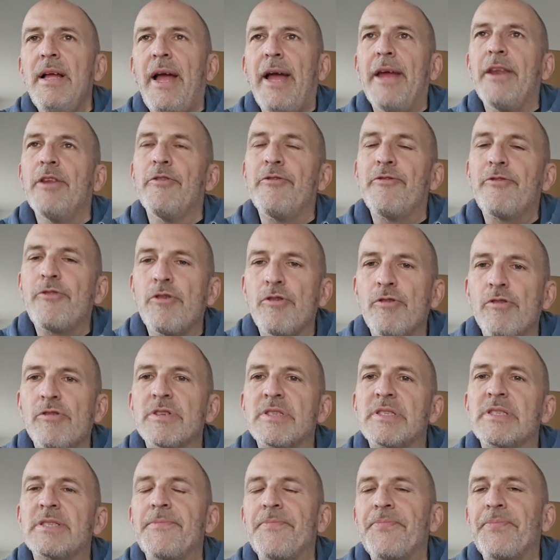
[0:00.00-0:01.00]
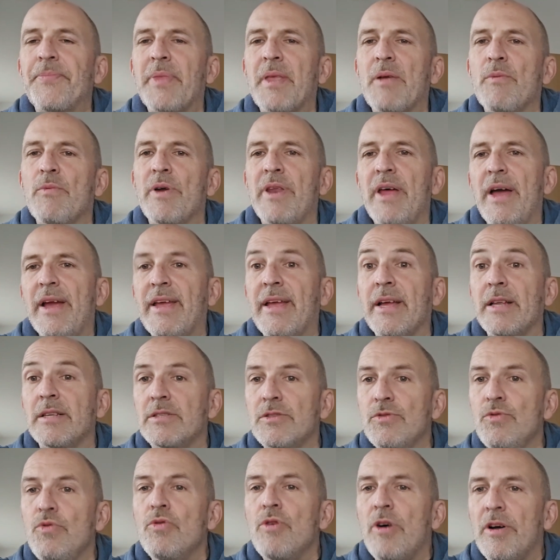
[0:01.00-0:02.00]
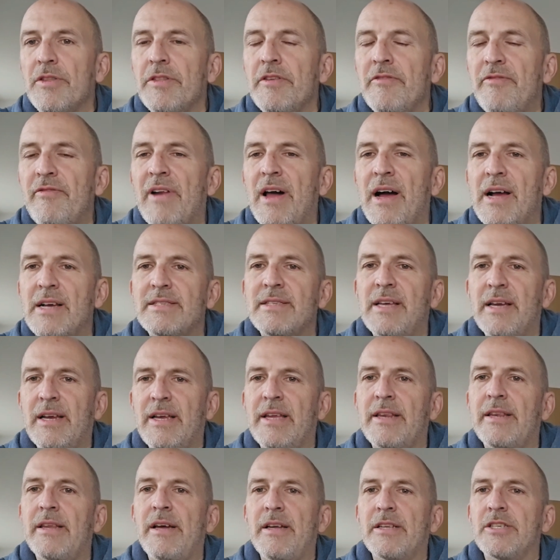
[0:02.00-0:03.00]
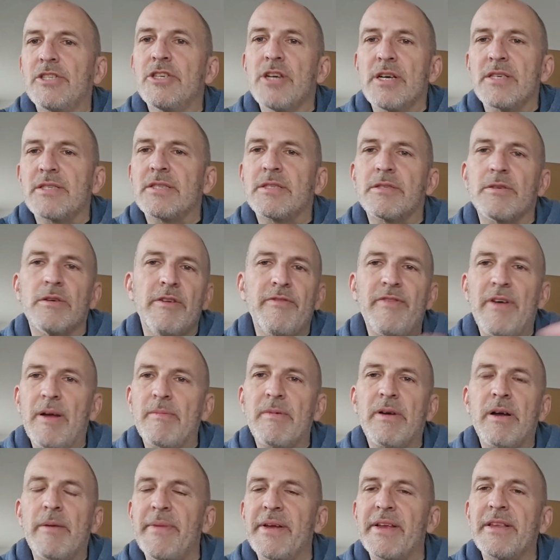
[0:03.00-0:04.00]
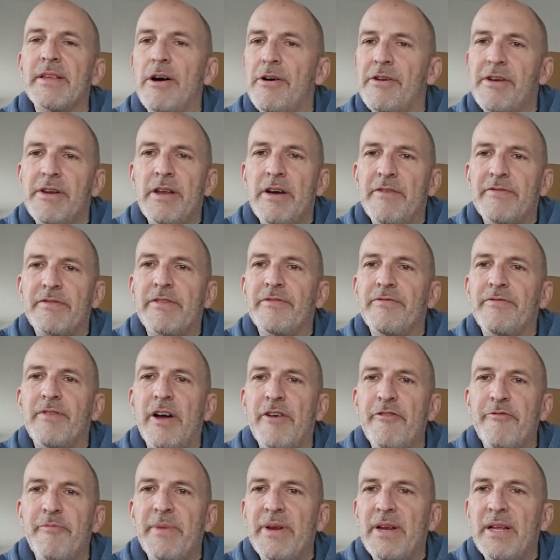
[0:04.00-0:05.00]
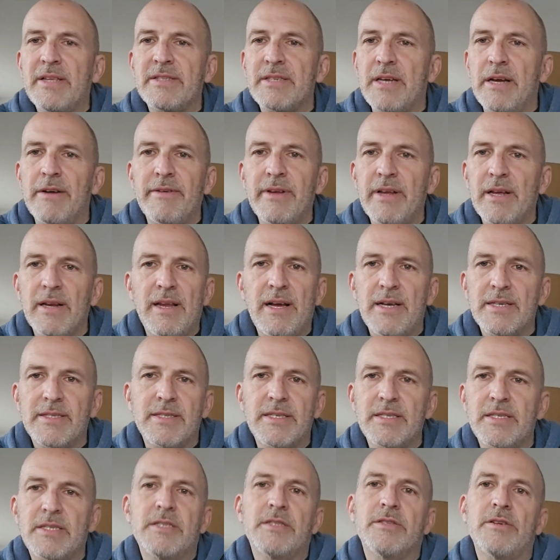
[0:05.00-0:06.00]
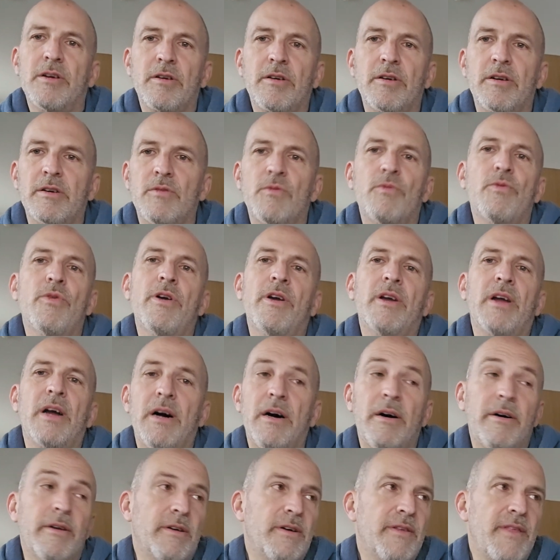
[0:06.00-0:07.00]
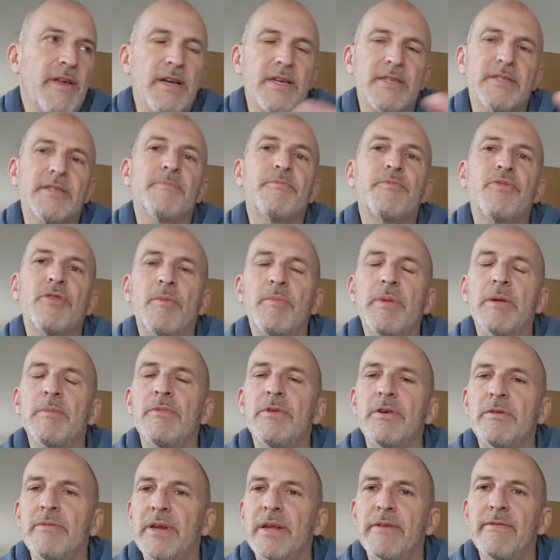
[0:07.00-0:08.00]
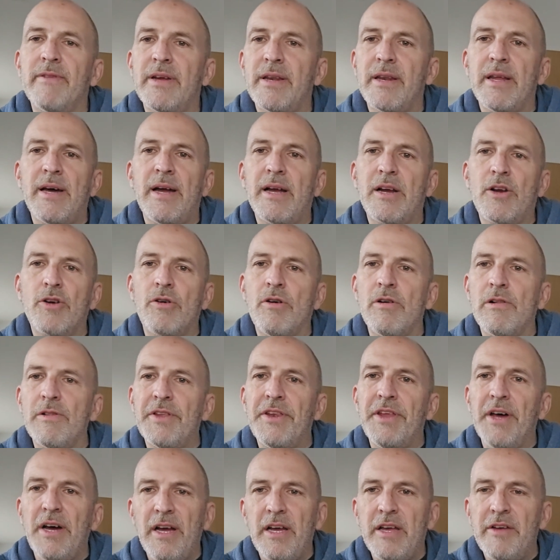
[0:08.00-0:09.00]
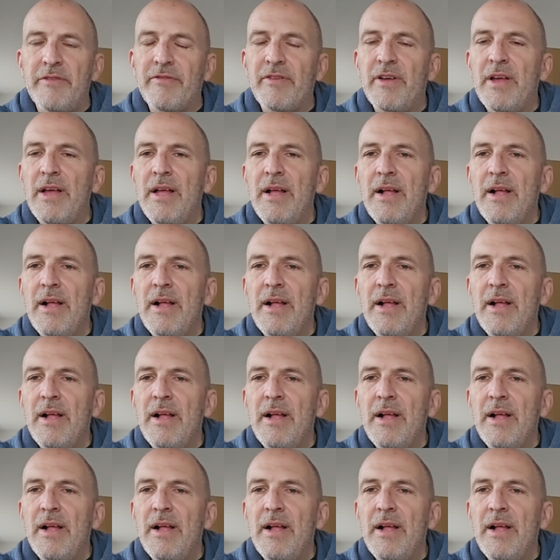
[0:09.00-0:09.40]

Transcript: And of course, what I can do on the fly is I can adjust. So if I'm coming down and after 5 minutes I realize this is not going to work out, or there's a problem or whatever, and I call the dive,